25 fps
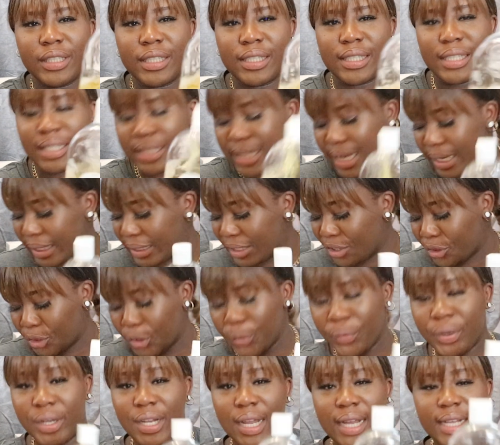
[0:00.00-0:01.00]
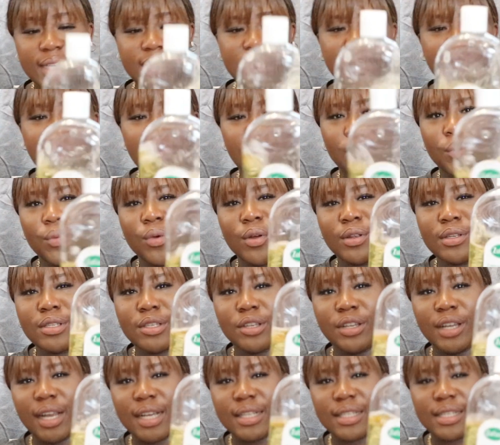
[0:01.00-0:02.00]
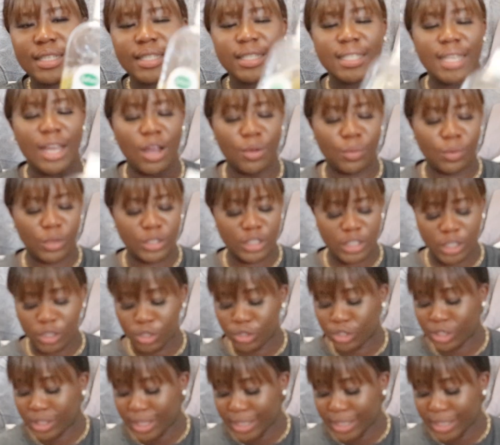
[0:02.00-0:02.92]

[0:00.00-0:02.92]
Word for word: This is like the 3.99 one, so you guys can see how much I use.